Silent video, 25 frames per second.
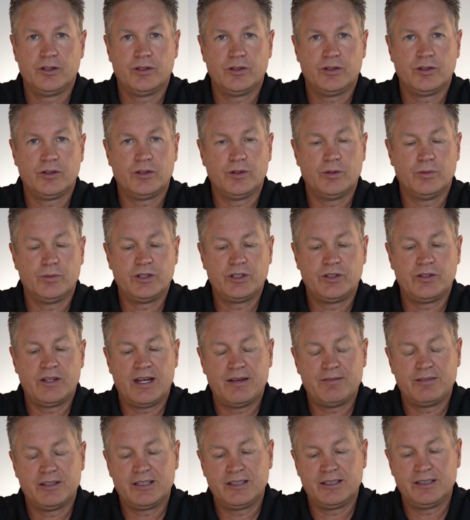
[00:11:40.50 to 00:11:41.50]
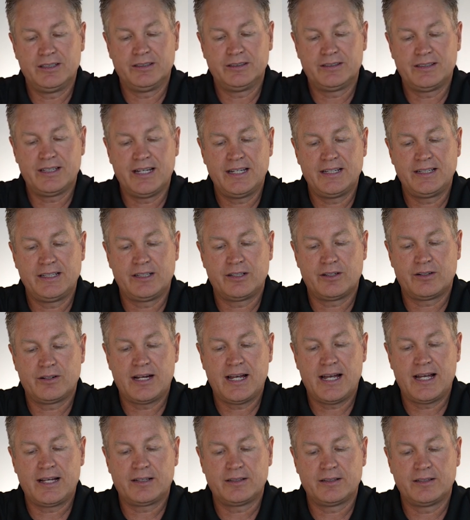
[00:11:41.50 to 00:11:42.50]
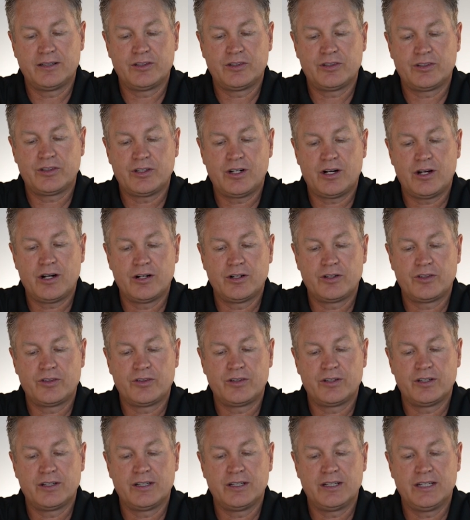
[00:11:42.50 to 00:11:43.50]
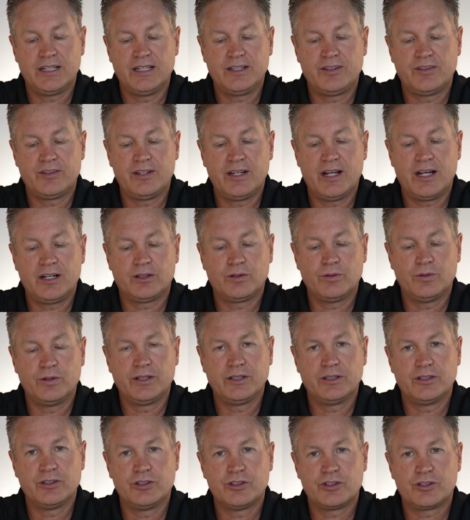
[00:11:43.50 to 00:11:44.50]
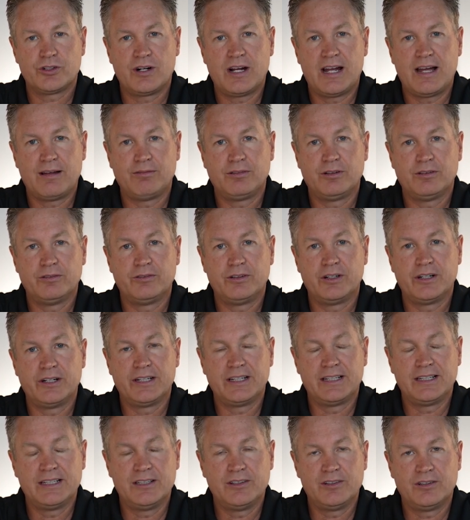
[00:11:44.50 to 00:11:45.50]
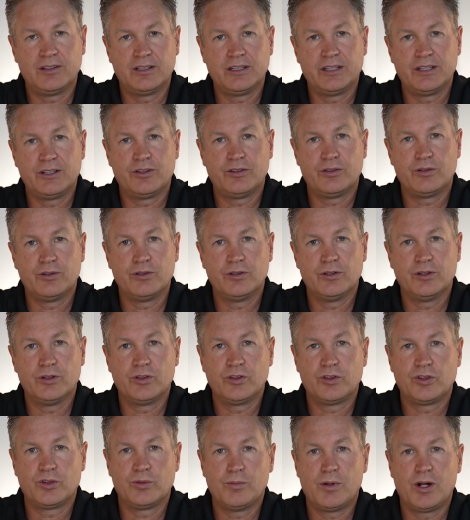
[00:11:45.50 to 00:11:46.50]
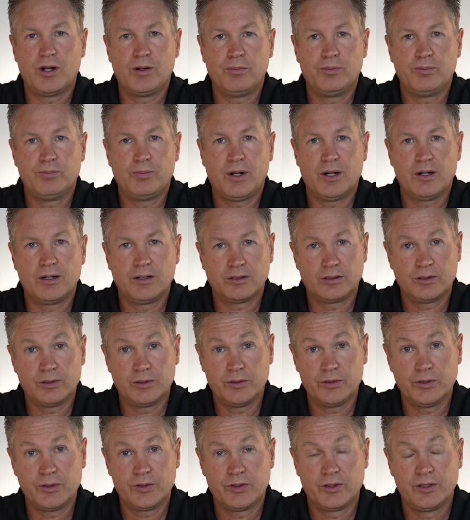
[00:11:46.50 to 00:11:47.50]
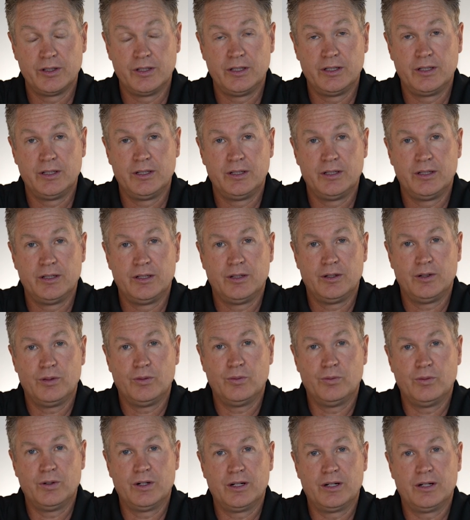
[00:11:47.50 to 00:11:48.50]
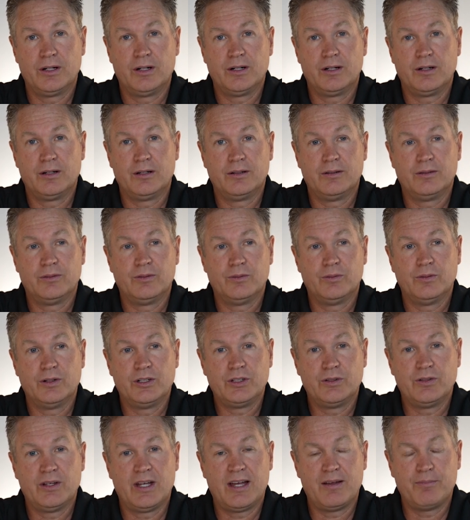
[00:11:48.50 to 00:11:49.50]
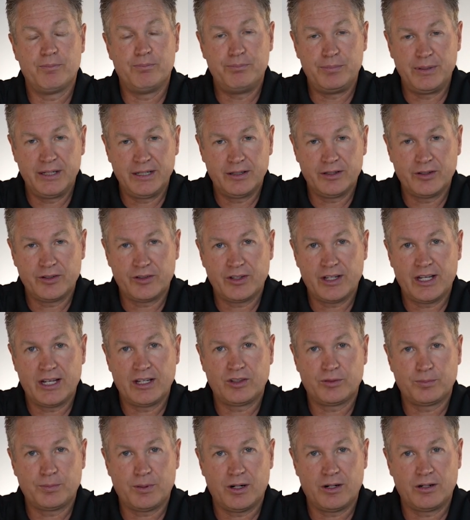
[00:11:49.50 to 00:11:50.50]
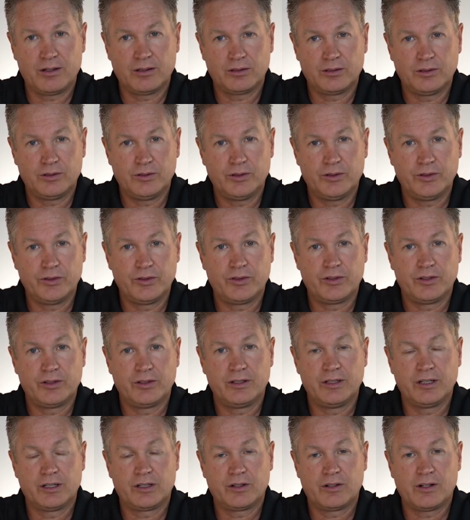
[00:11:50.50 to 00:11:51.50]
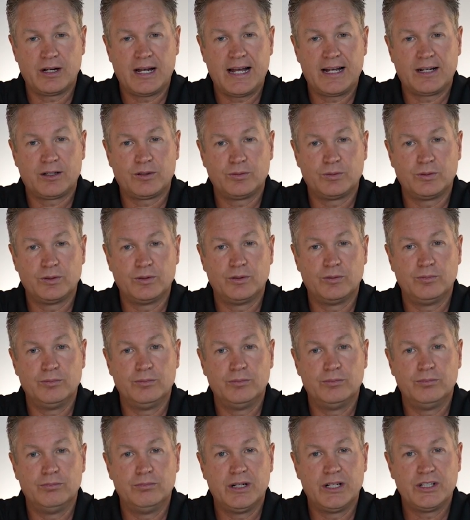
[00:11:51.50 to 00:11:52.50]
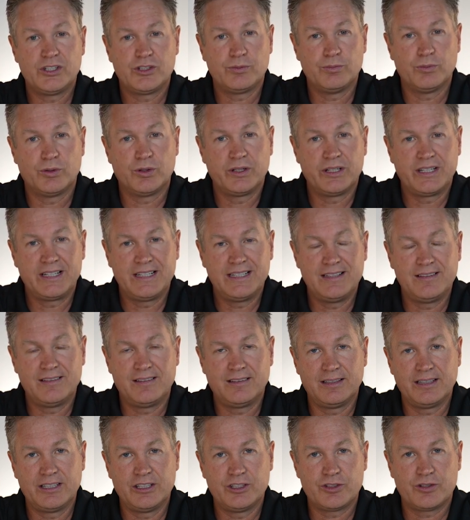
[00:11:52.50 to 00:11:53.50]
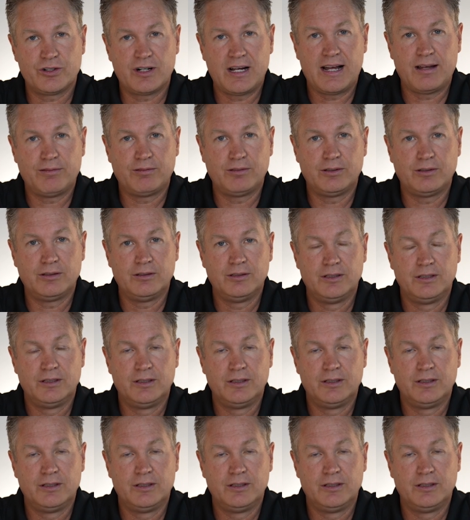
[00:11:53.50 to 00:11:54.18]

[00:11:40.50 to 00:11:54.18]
So when you have a little tiny crack that starts, it's not going to travel very easily through those small particles, where when you have bigger size particles, the crack will much more easily travel